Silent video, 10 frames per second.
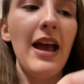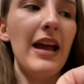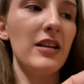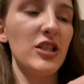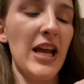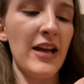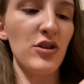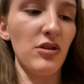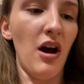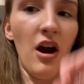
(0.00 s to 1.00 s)
and it checks
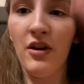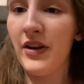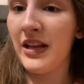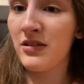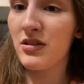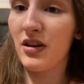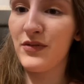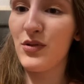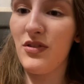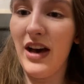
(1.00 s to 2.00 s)
your heart rate and stuff,
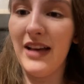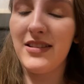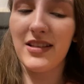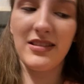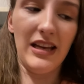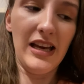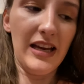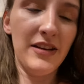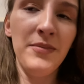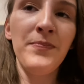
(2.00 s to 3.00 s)
so that's
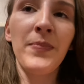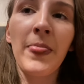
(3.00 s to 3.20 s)
exciting.